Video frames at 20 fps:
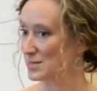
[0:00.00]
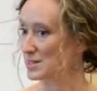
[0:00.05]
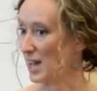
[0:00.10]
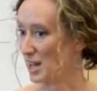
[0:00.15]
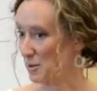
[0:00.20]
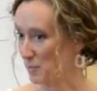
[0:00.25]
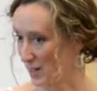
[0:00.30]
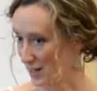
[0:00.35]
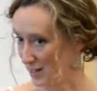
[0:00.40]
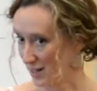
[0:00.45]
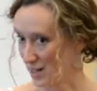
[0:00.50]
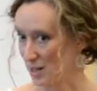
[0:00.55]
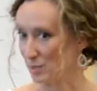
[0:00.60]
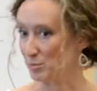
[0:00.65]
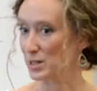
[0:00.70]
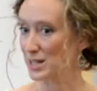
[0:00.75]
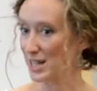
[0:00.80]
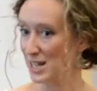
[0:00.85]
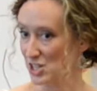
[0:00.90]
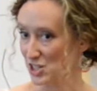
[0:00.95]
diabetic
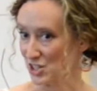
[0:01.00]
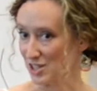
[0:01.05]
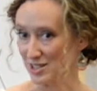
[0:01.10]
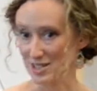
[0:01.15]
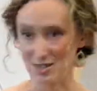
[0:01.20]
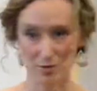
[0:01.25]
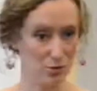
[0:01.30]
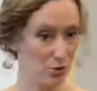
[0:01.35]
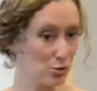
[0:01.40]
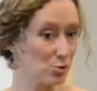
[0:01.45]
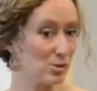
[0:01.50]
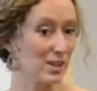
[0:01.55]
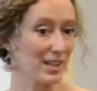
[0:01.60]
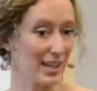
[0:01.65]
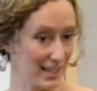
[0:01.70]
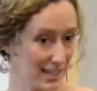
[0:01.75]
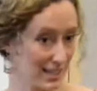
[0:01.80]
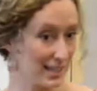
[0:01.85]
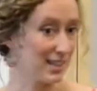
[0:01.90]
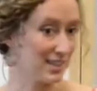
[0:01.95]
complications,
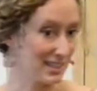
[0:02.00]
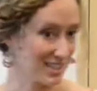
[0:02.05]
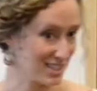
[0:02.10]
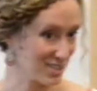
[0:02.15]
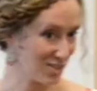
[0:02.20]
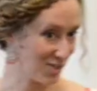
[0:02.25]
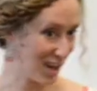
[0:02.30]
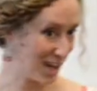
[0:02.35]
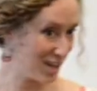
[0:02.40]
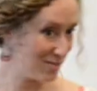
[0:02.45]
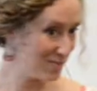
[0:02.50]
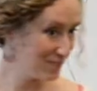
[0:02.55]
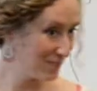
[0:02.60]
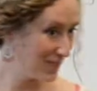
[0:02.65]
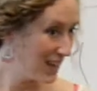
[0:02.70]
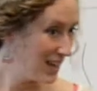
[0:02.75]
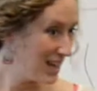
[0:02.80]
food-related illness, right?